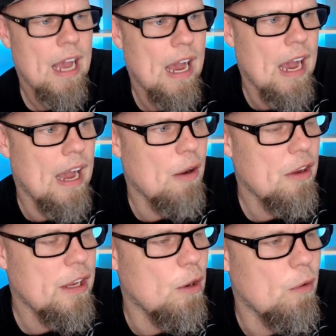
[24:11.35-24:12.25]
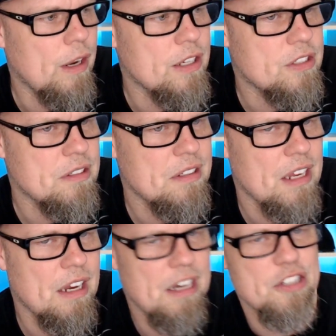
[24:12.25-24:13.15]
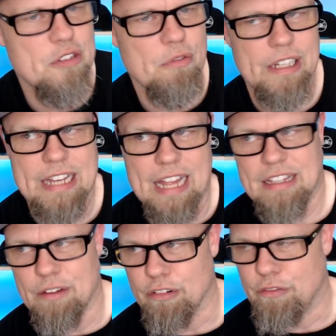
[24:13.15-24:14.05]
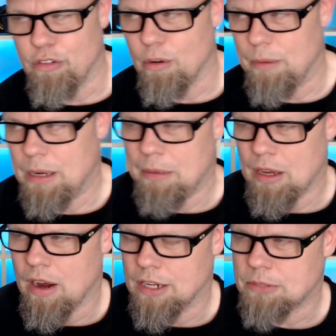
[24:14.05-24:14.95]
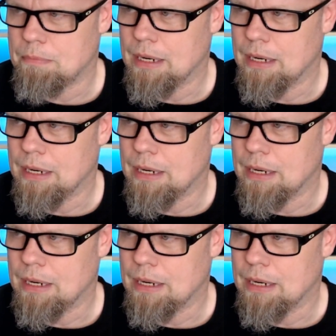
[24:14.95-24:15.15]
it isn't really that different for me, to be honest.